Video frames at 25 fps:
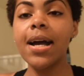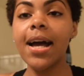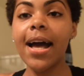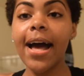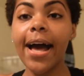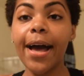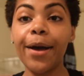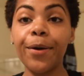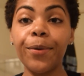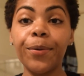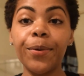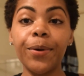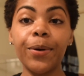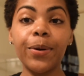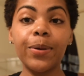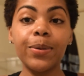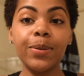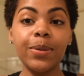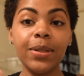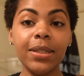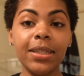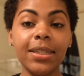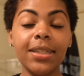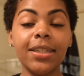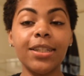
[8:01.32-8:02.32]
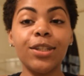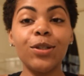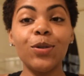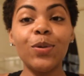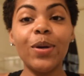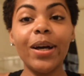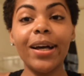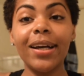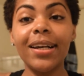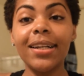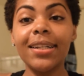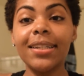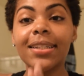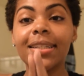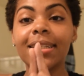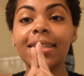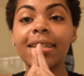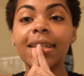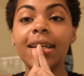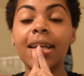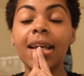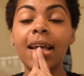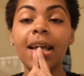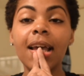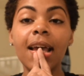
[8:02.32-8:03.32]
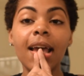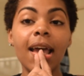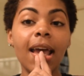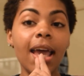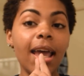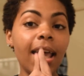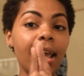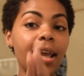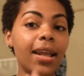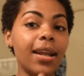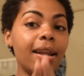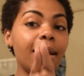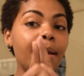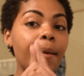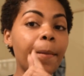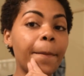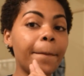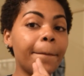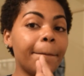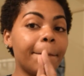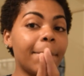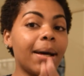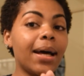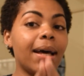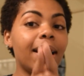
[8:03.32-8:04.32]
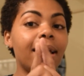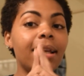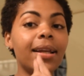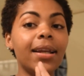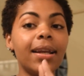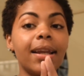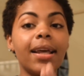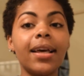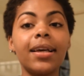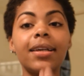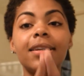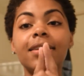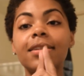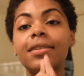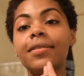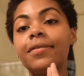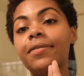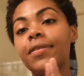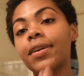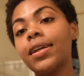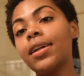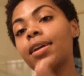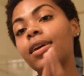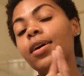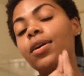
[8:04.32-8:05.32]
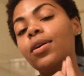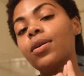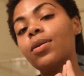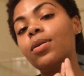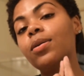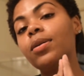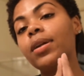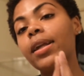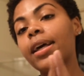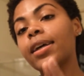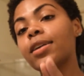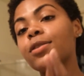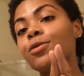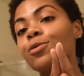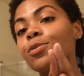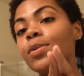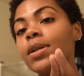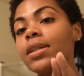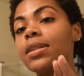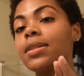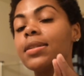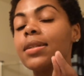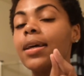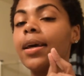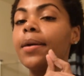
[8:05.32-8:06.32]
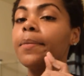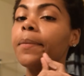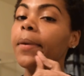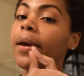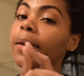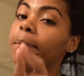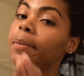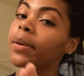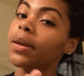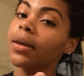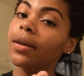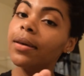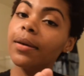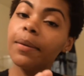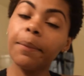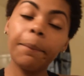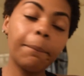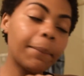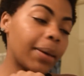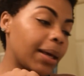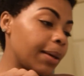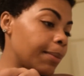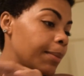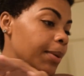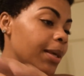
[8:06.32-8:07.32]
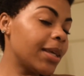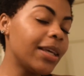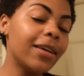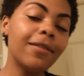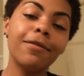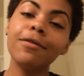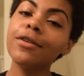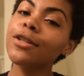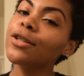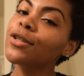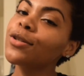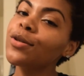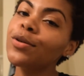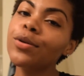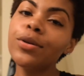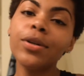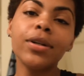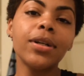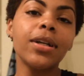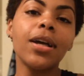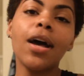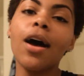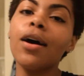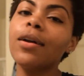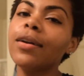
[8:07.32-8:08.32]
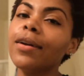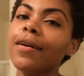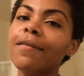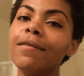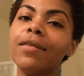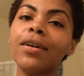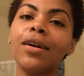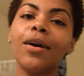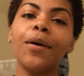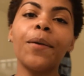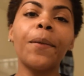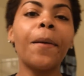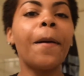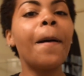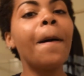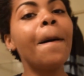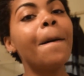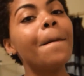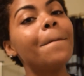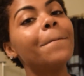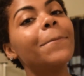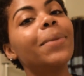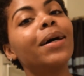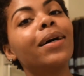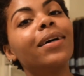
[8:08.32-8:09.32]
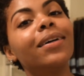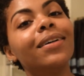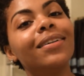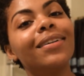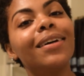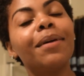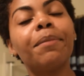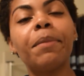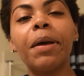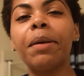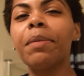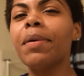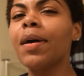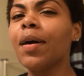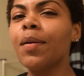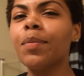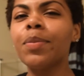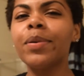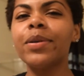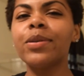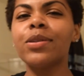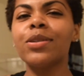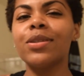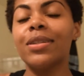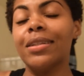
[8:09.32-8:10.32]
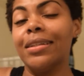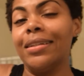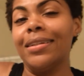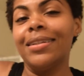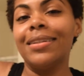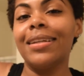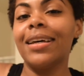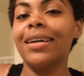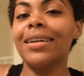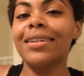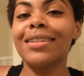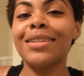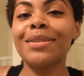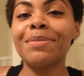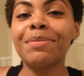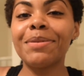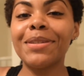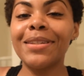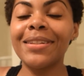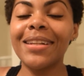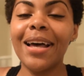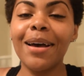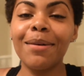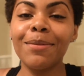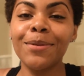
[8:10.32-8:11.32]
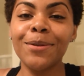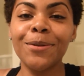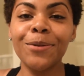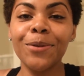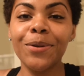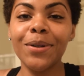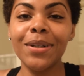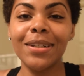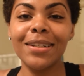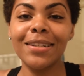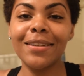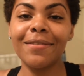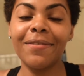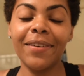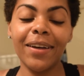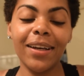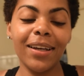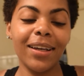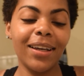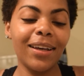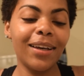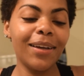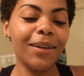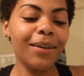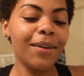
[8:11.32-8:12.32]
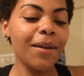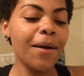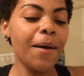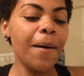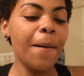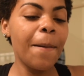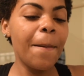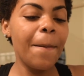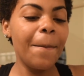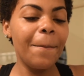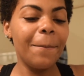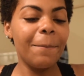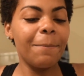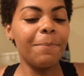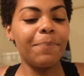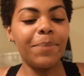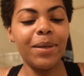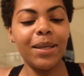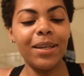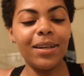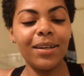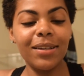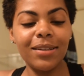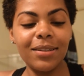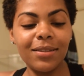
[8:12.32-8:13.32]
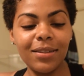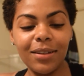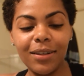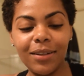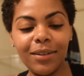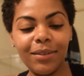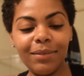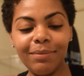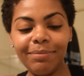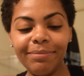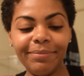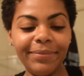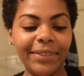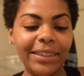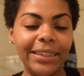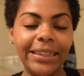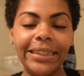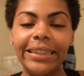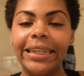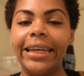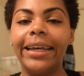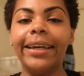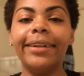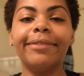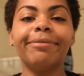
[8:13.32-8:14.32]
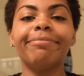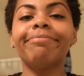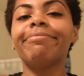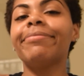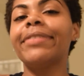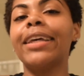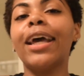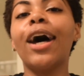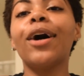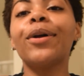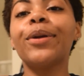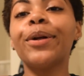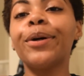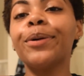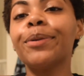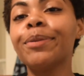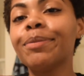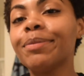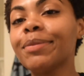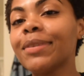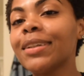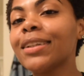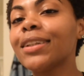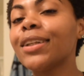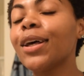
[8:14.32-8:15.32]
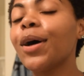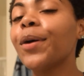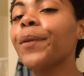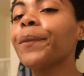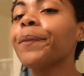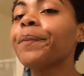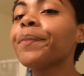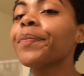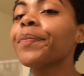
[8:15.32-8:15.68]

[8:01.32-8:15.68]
I will see you guys in my next video next Wednesday maybe maybe even sooner y'all never know but maybe I'll post like some snap stories if I can because uh, yeah y'all know so